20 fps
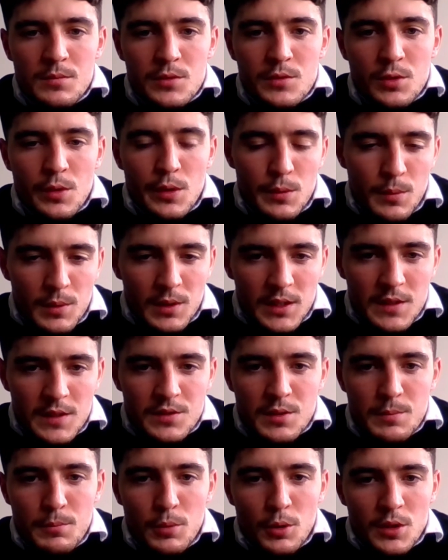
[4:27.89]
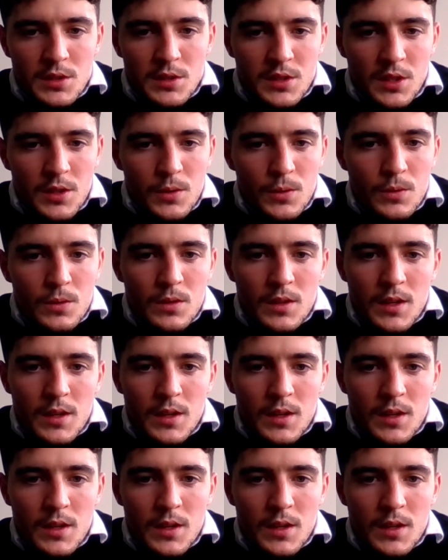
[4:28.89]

so then we leave some boys out